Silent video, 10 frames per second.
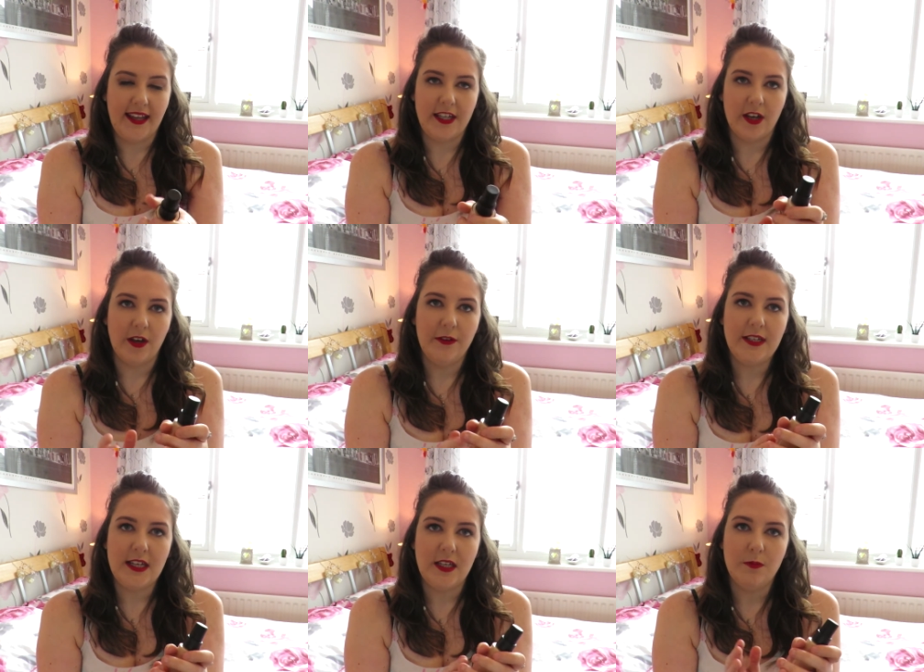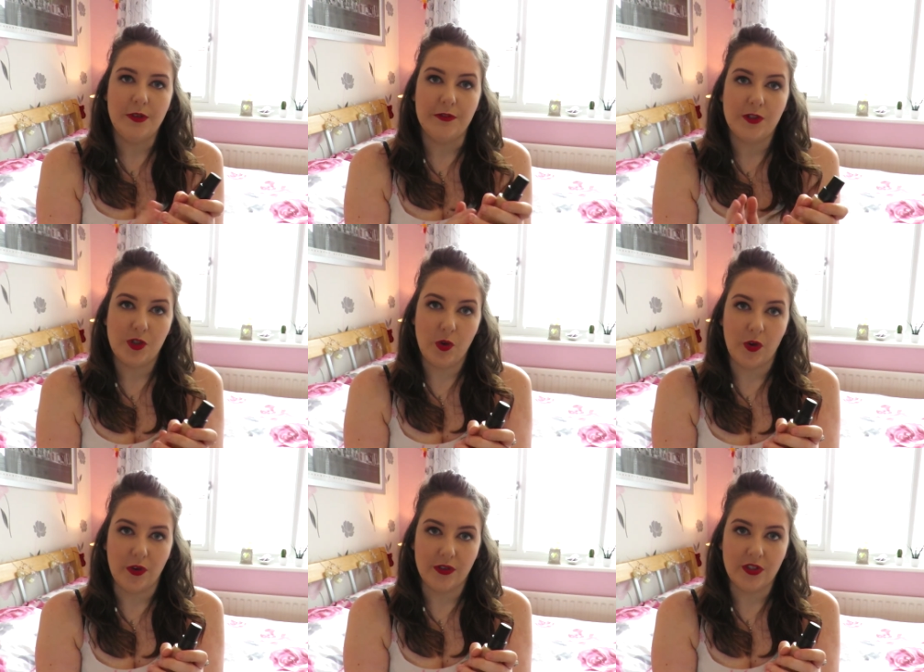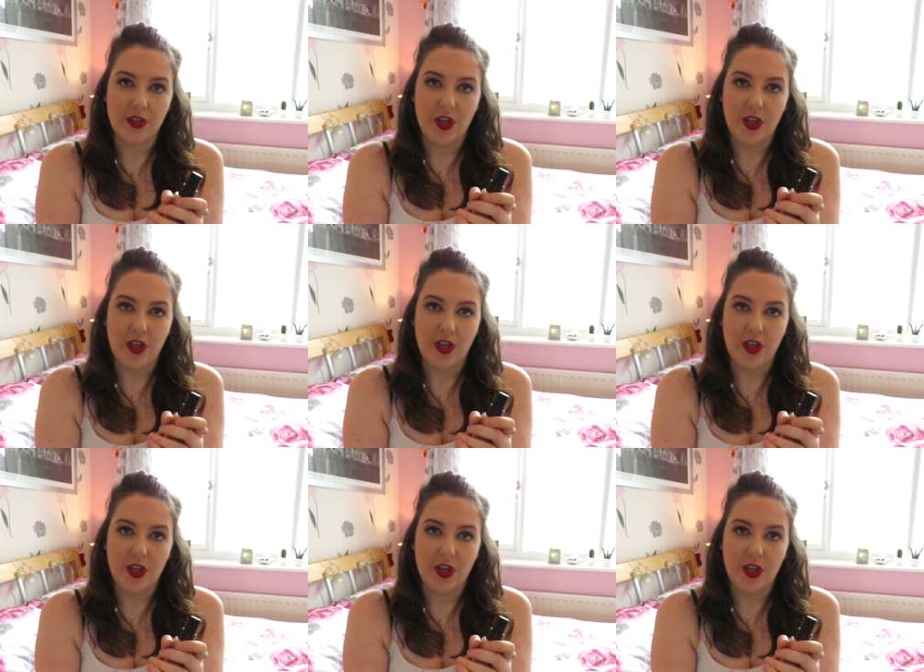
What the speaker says: and they are only in Boots stores.